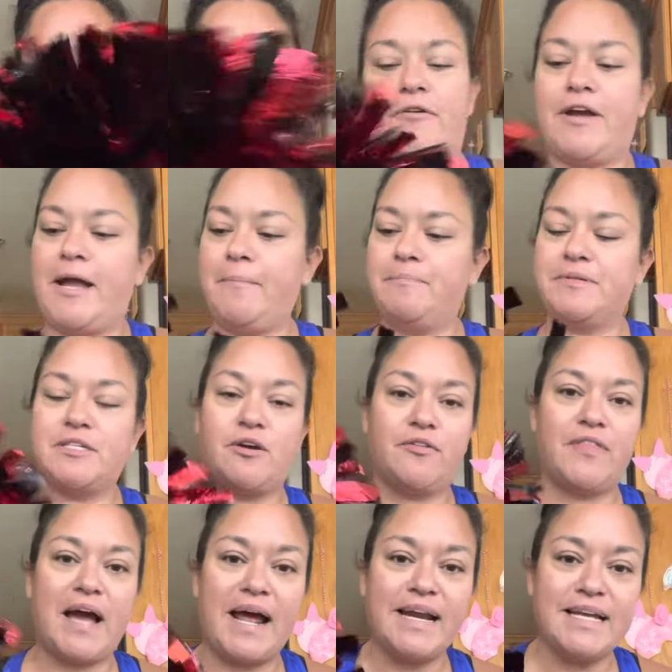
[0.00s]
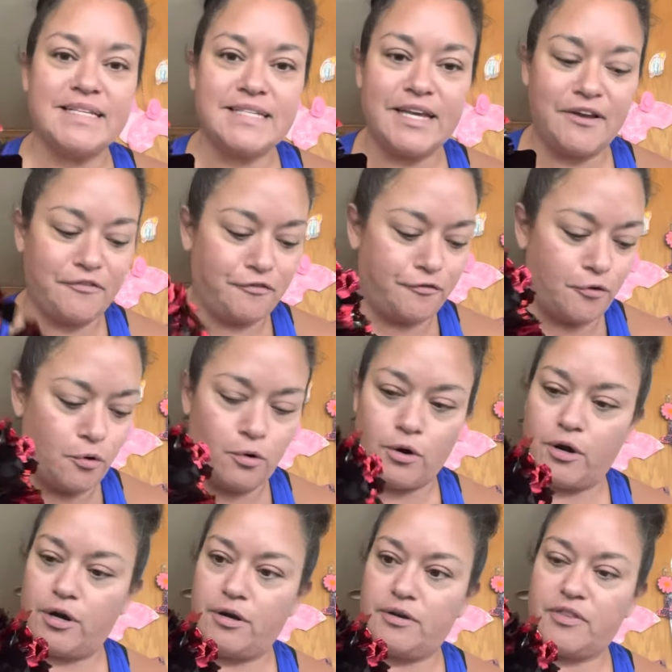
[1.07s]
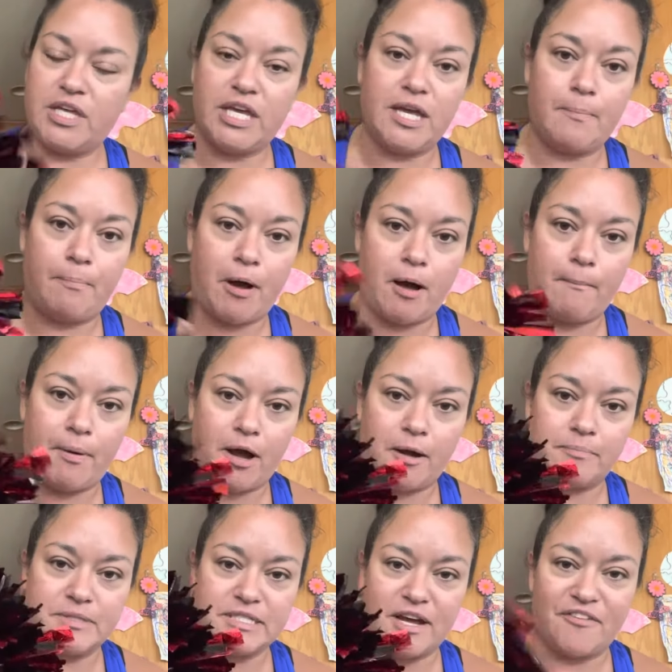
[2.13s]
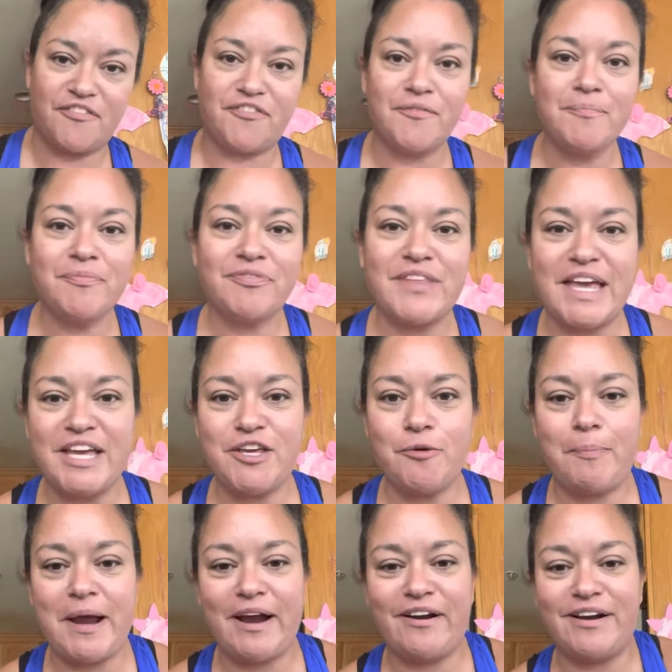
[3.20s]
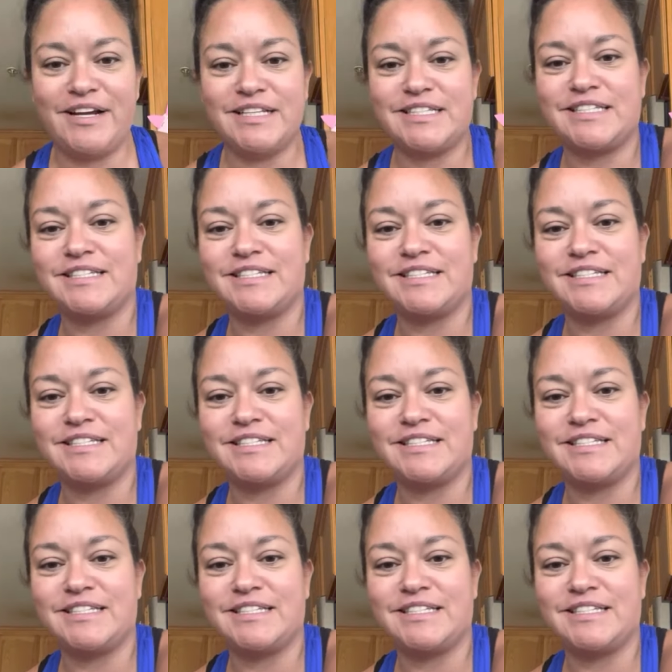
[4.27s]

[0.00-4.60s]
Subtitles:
Okay, so that is it for the pom pom stuff. Thank you, parents.